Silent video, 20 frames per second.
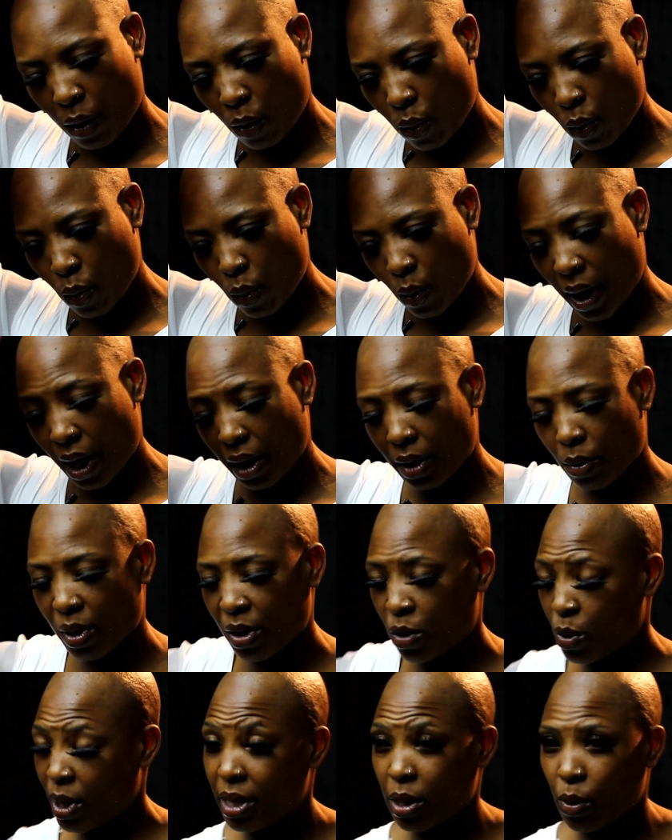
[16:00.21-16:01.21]
cool. Like,
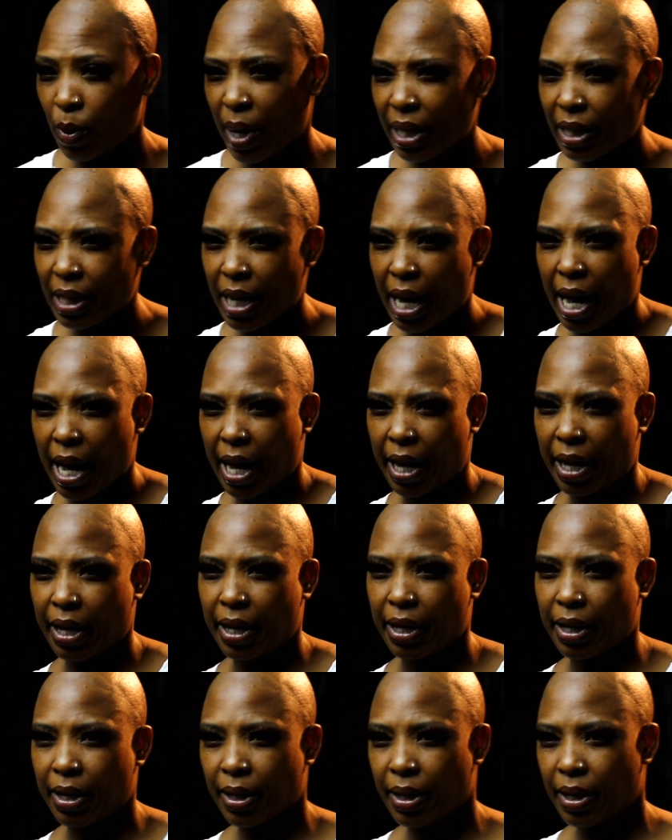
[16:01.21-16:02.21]
it was a white
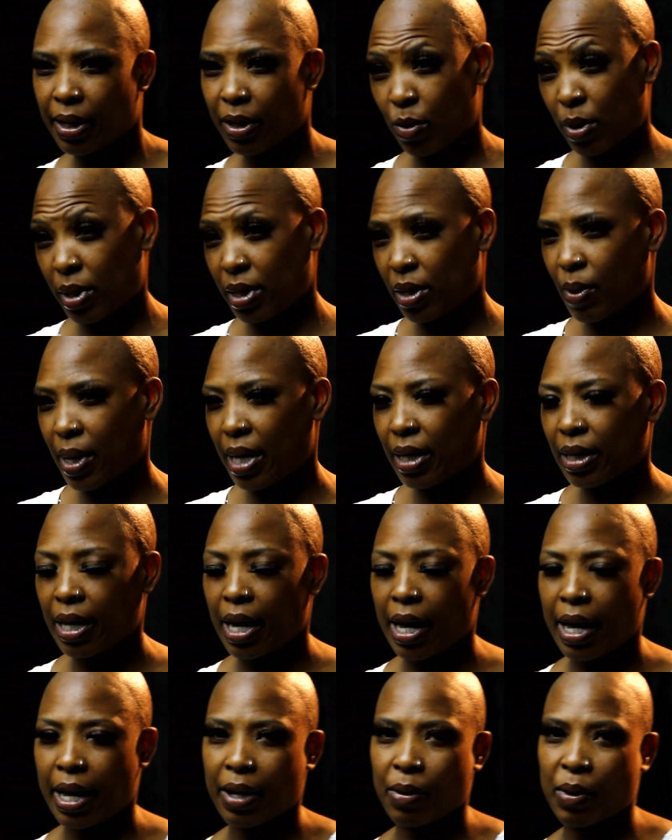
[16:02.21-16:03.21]
guy.
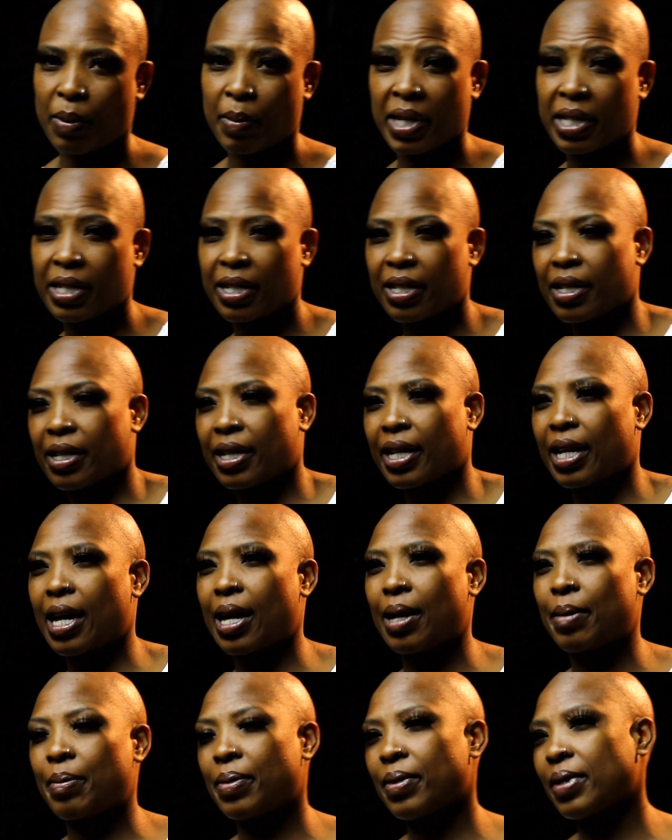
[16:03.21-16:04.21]
We met at a
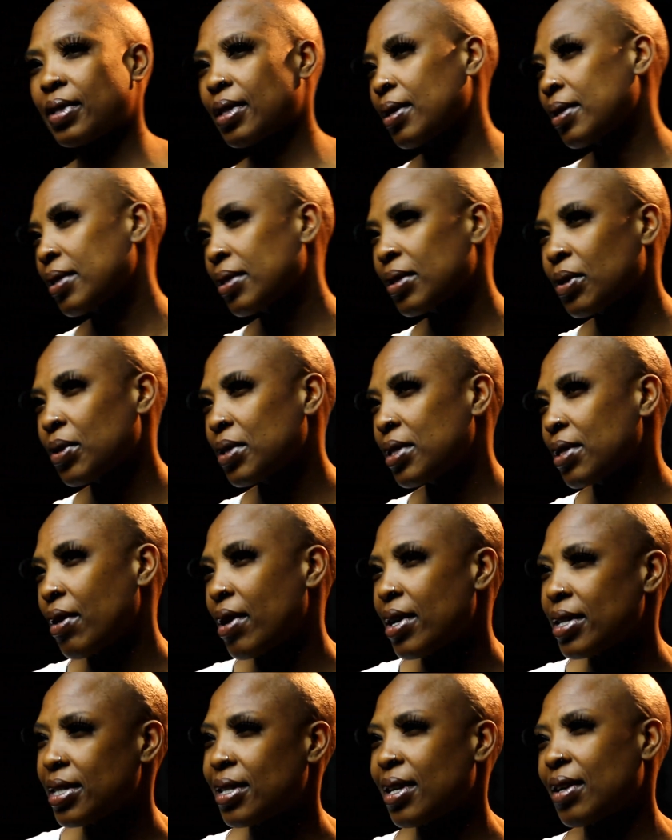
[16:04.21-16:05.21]
club. I got
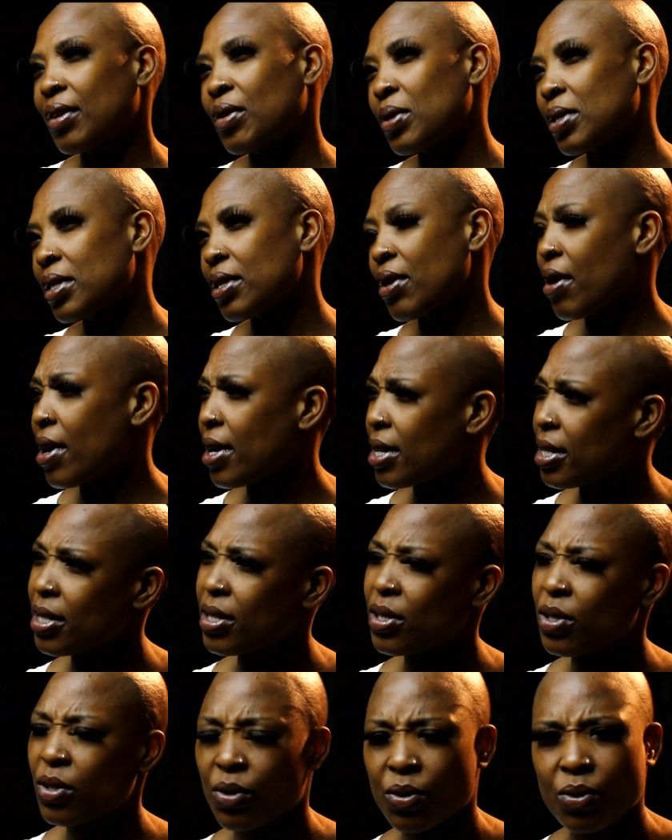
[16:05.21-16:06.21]

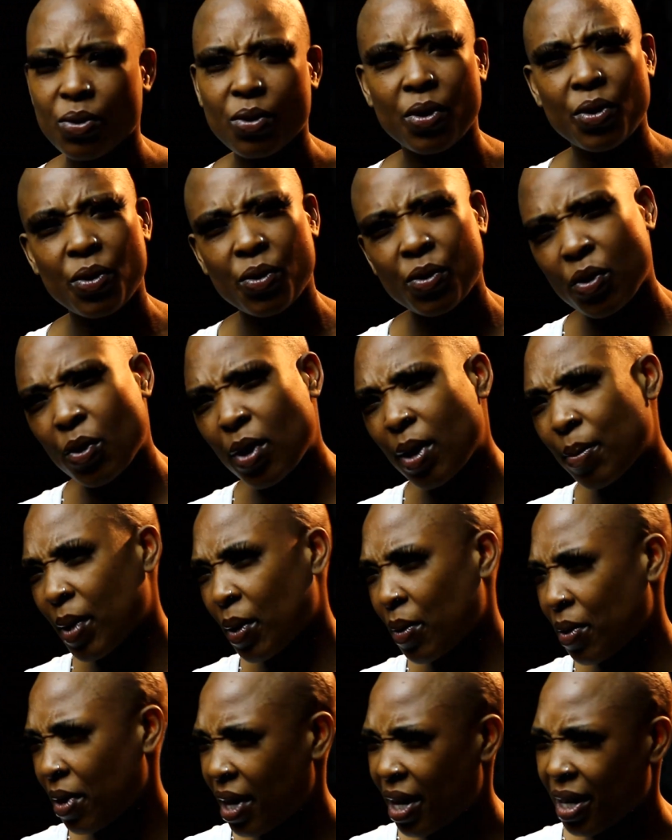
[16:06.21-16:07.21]
psoriasis too. You know
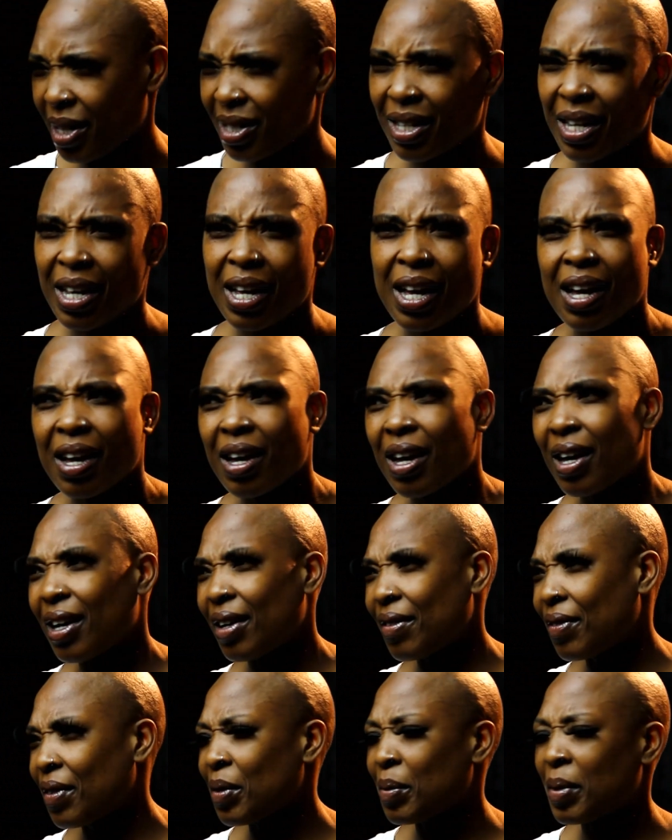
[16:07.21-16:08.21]
about that?
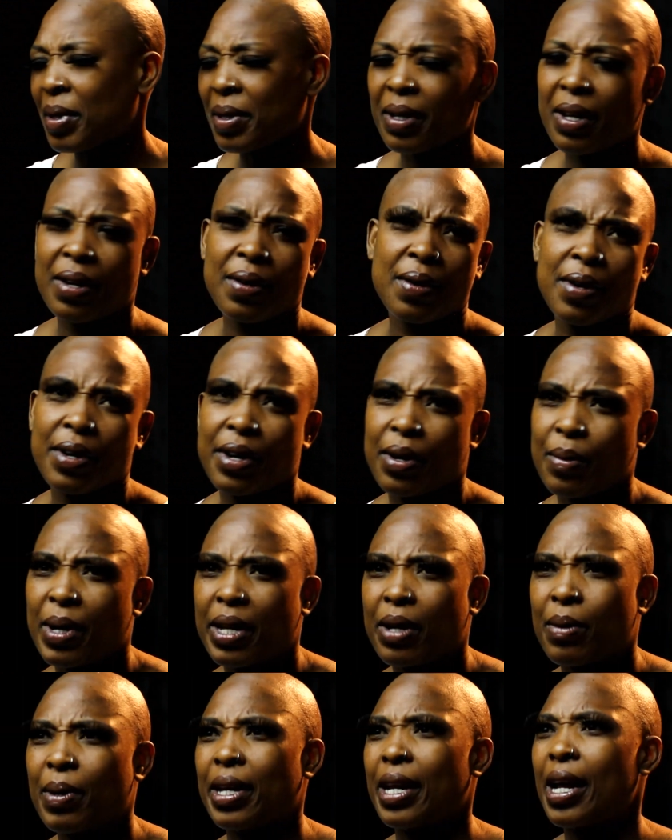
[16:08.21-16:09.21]
I've
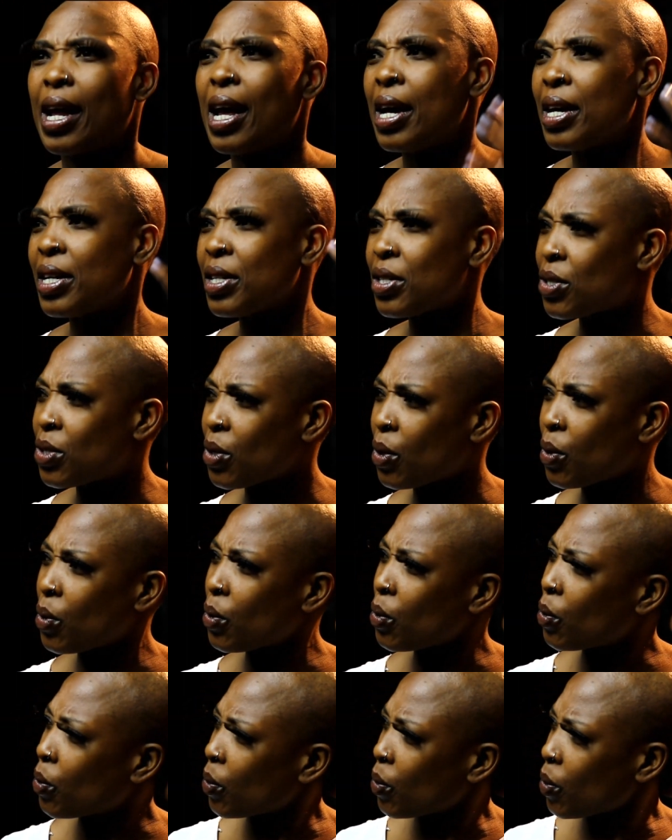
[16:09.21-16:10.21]
got
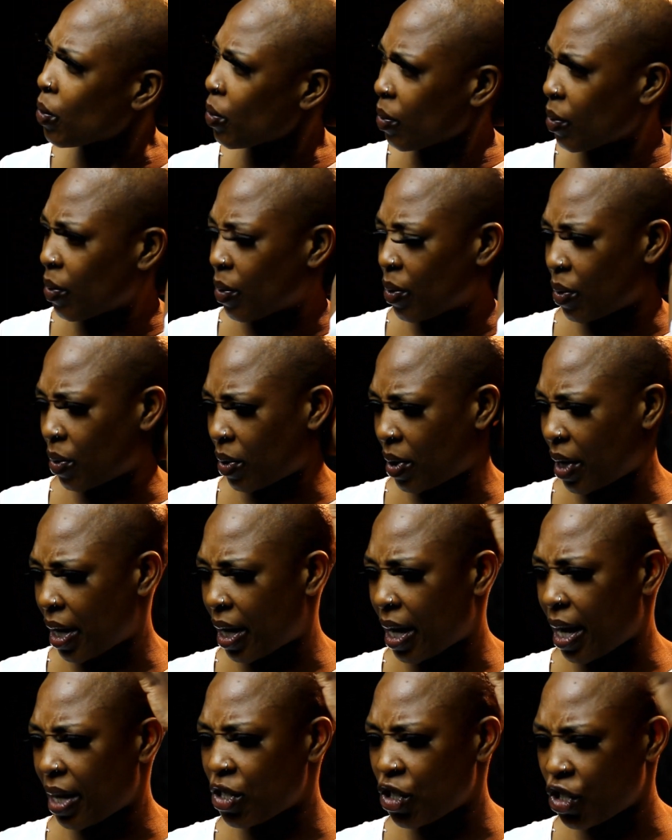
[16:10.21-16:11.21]
so they
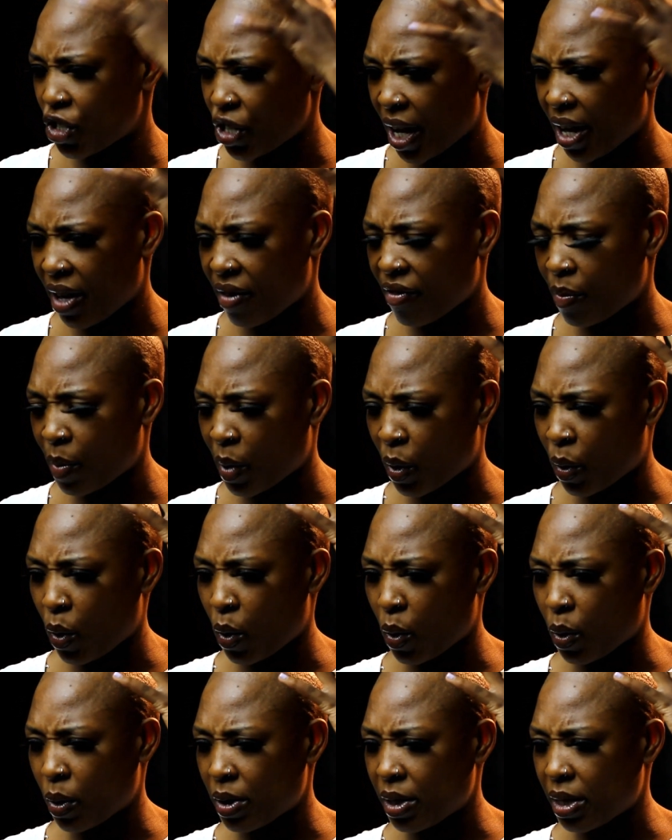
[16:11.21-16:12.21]
can't shave
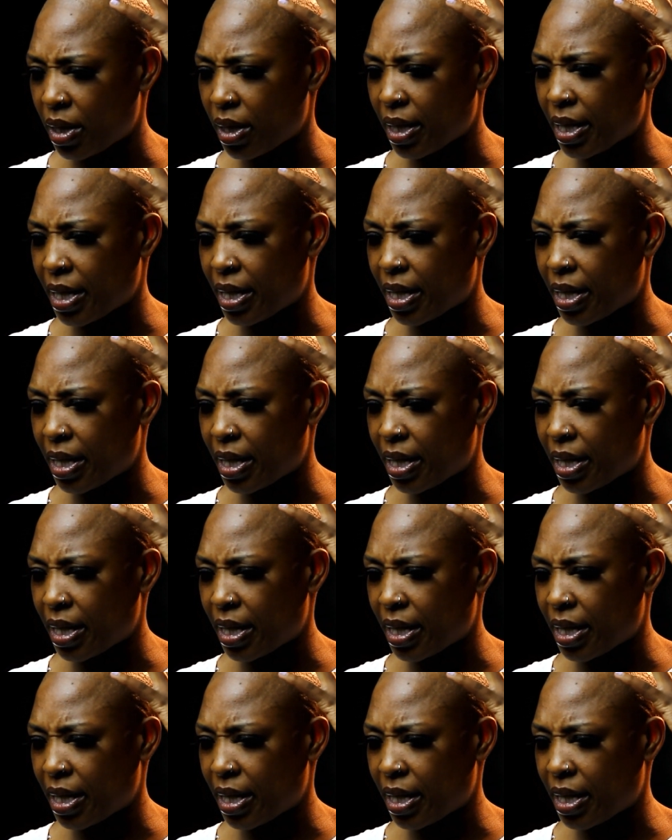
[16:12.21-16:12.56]
because